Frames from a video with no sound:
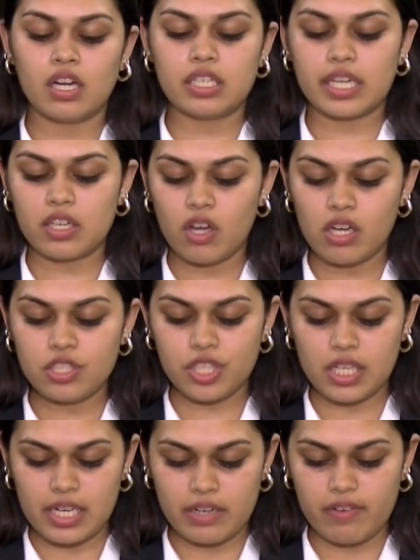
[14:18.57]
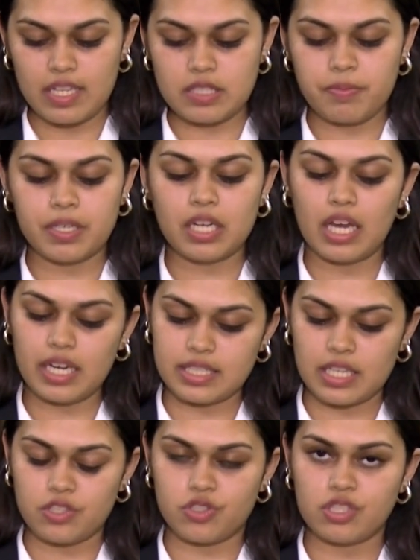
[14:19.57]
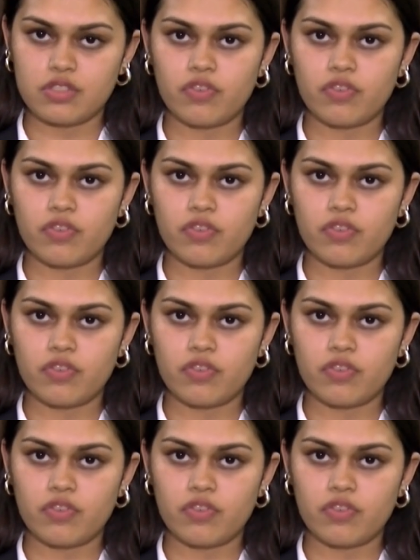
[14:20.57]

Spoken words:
technological advancement are essentials